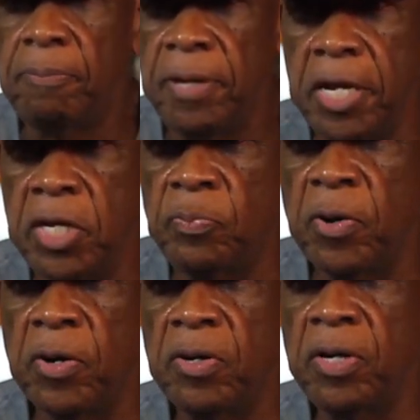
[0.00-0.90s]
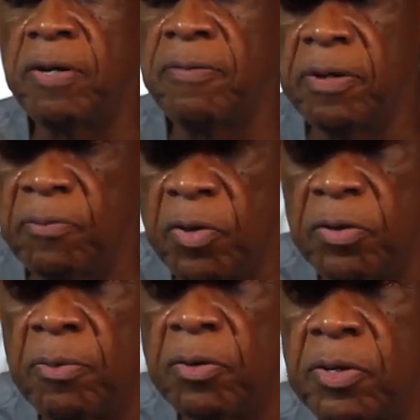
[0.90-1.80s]
Petersburg, living in
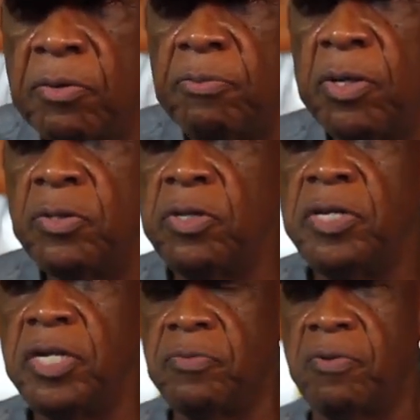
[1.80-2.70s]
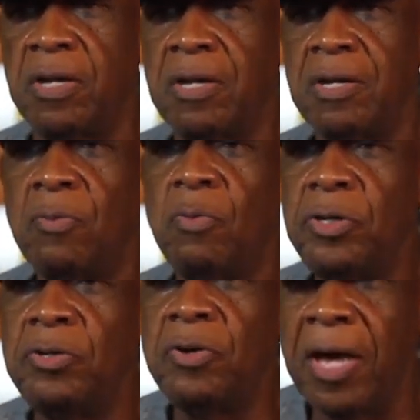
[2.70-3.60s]
the most commercial district,
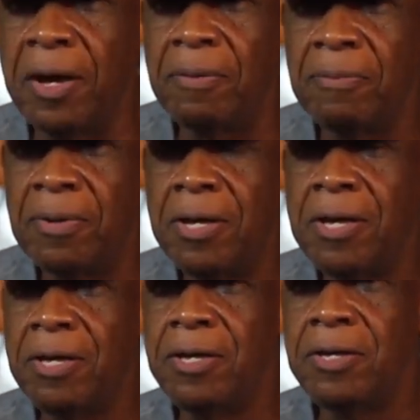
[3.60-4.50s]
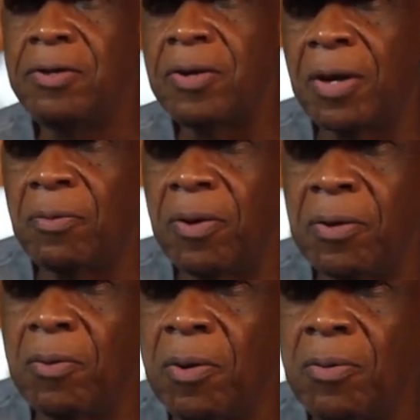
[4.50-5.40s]
what do you have? You got
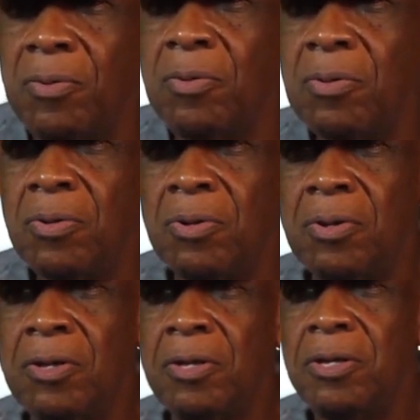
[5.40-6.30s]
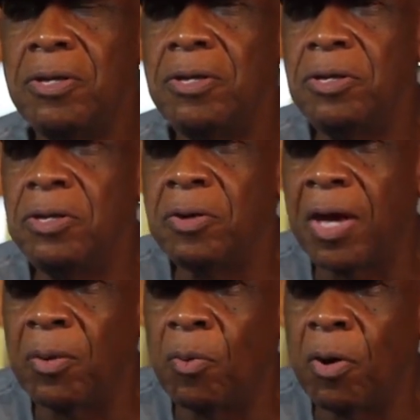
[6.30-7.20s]
railroad,
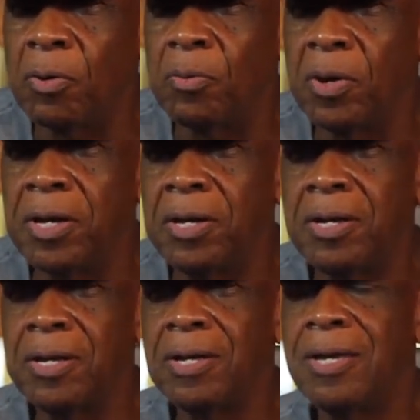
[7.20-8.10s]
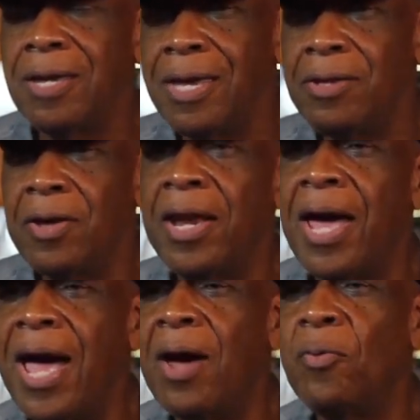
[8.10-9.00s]
you got waterway, you
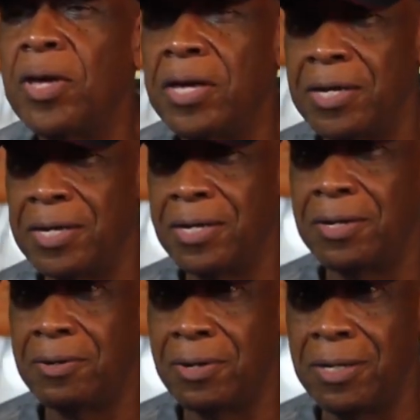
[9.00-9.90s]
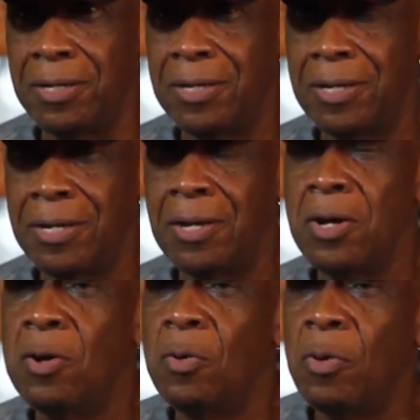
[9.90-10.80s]
got highway, right?
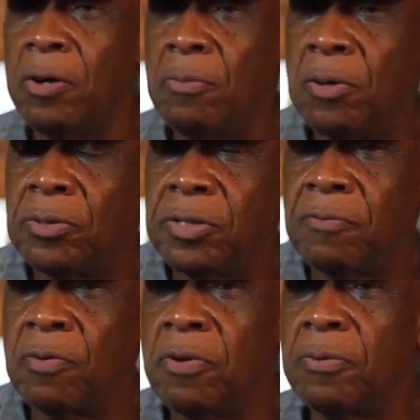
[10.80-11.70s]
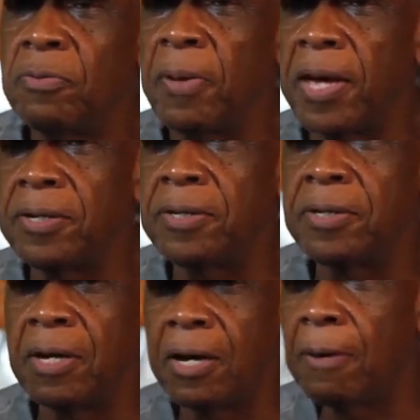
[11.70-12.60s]
Where do most of your rivers
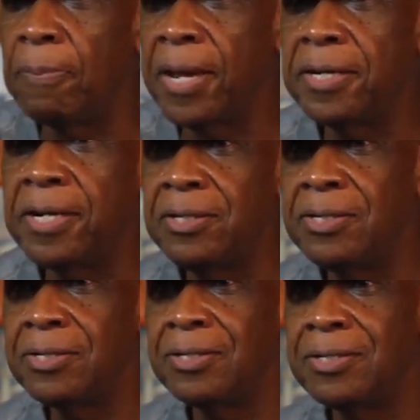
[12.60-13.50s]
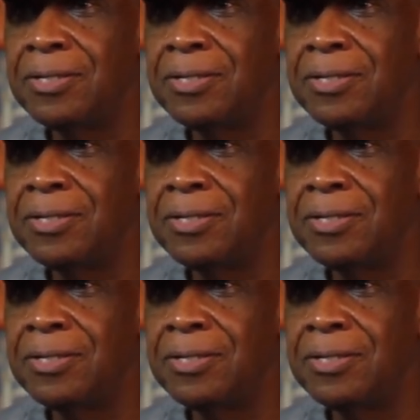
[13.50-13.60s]
pass? A plantation.